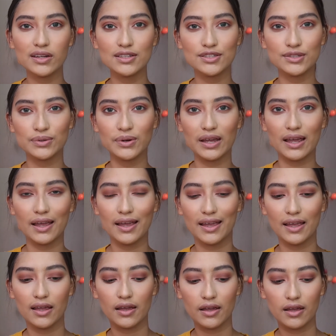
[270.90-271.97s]
do
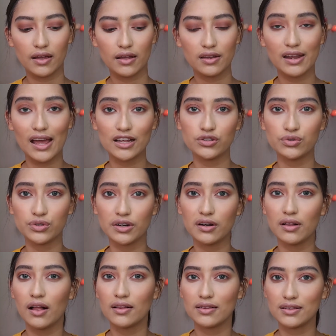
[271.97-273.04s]
a
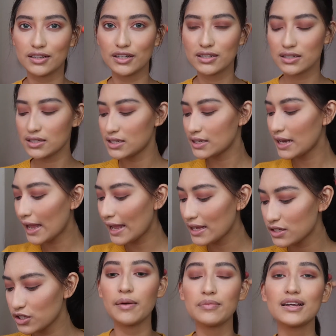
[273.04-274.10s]
natural look
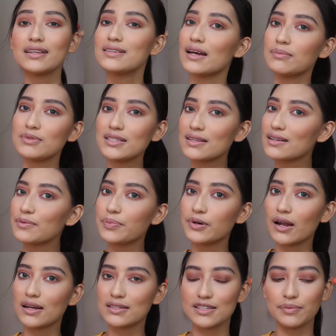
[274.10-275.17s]
today, so I'm just gonna
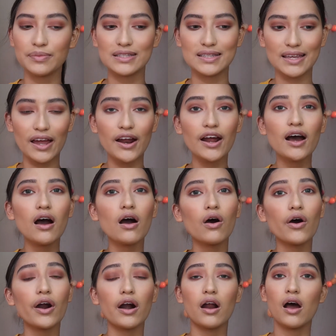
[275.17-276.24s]
put on some mascara
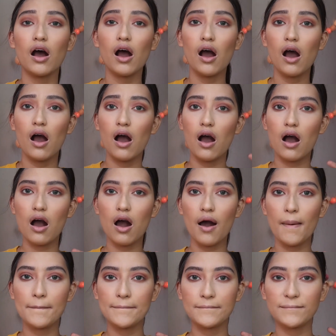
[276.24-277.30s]
or
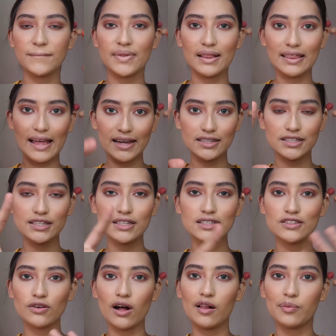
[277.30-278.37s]
lashes,
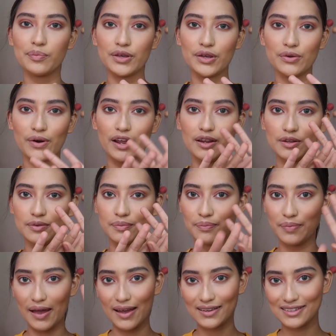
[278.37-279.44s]
so I'll be right
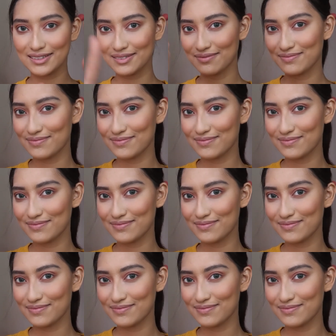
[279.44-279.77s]
back.